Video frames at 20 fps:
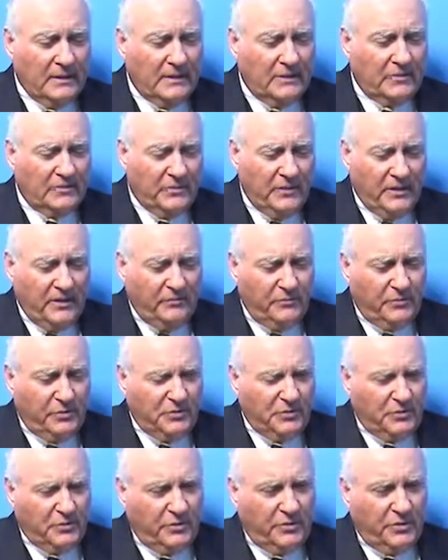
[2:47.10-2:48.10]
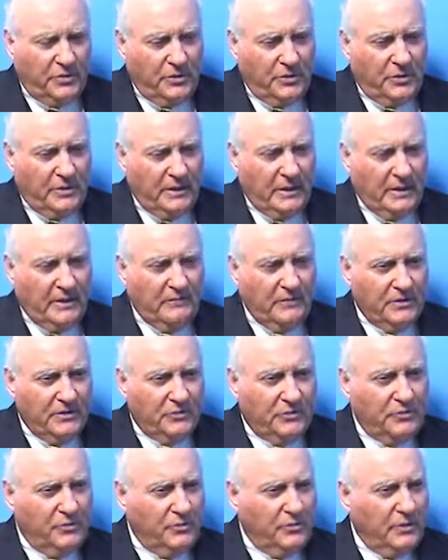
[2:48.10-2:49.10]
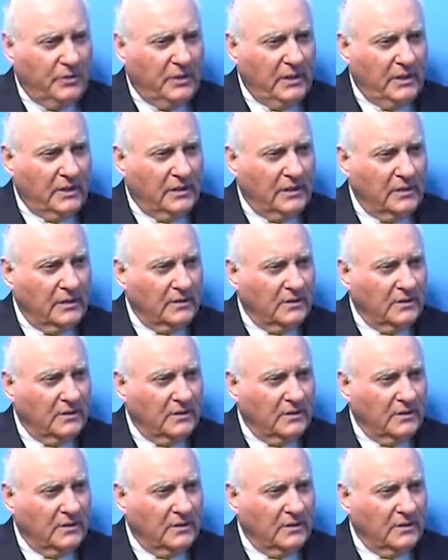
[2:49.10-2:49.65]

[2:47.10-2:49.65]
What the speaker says: 3 of which were every 2-week